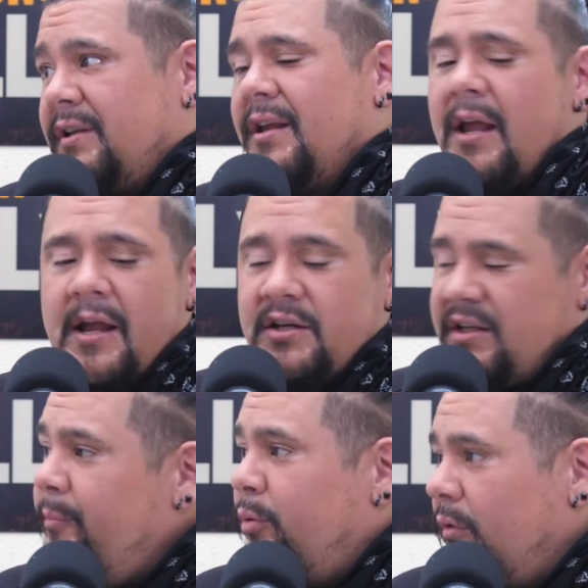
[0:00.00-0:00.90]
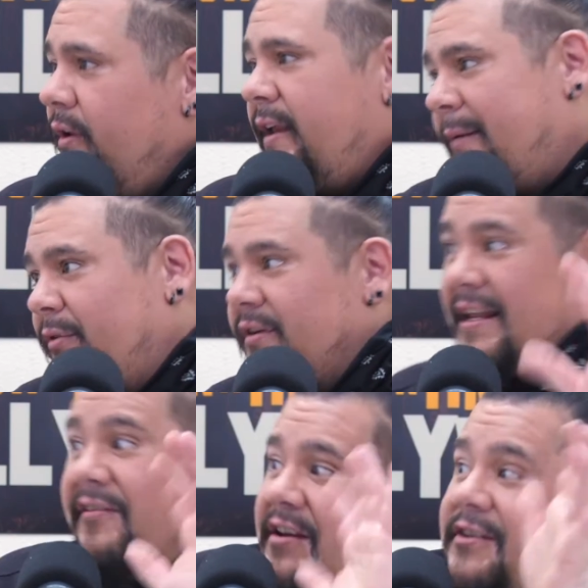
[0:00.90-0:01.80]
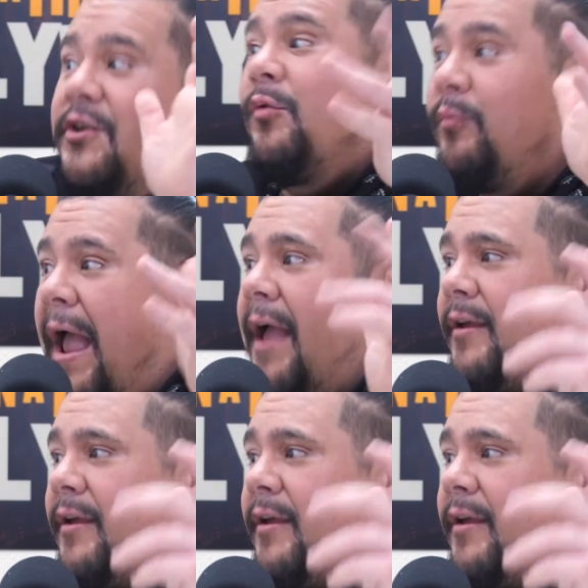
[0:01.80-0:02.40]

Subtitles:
And she pulled the neighbor TV show